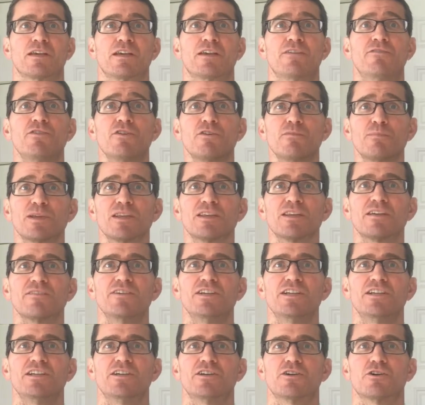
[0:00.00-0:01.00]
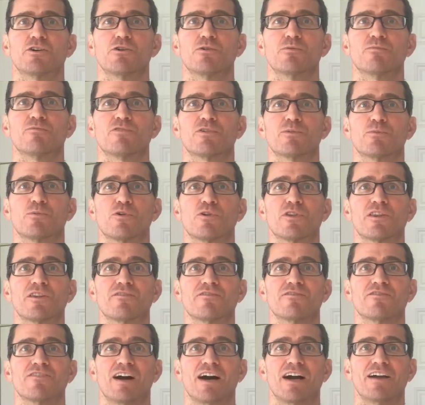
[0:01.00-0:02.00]
If you have been living in your home for more
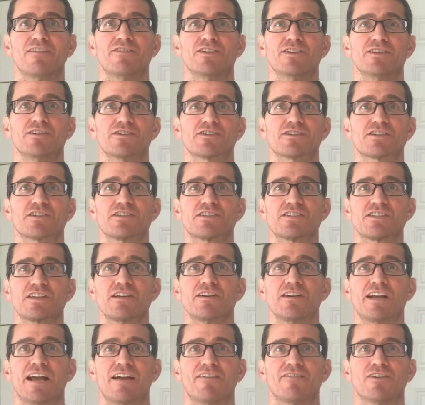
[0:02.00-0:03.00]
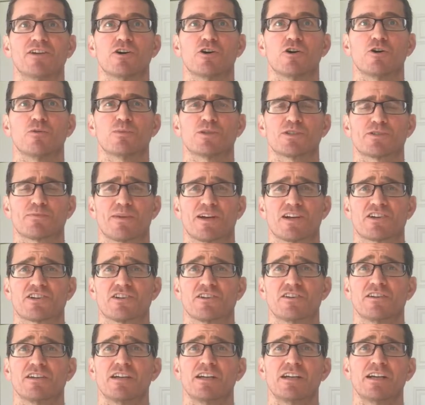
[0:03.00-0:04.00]
than five years, consider having a home
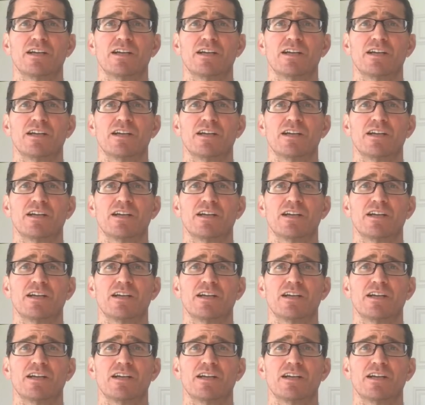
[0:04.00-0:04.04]
inspection.